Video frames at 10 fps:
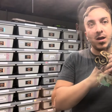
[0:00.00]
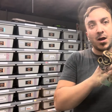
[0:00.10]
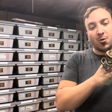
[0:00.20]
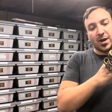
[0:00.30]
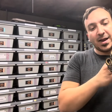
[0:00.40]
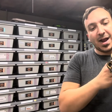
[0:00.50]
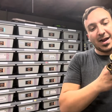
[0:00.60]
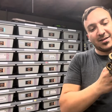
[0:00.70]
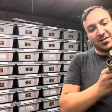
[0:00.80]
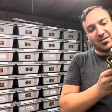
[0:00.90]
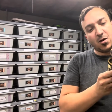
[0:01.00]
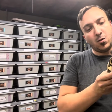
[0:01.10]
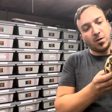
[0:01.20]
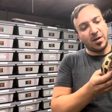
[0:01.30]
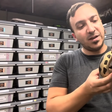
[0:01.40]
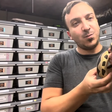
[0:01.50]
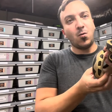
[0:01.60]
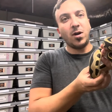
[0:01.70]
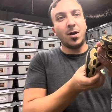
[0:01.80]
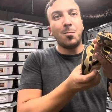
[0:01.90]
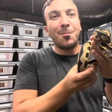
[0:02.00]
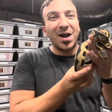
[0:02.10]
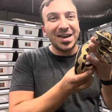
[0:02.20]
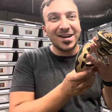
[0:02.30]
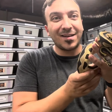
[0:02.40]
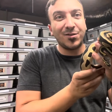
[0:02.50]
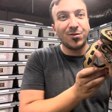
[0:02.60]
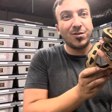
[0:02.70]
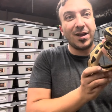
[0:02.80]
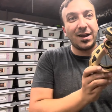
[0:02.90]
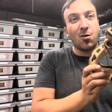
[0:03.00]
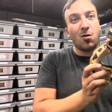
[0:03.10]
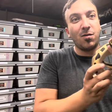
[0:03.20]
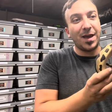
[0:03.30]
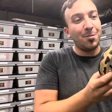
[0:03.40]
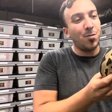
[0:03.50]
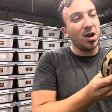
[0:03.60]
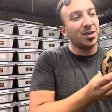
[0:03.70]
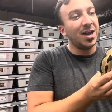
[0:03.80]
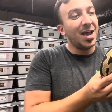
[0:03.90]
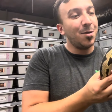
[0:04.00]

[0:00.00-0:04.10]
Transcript: Okay guys, so this one might not look like all that much,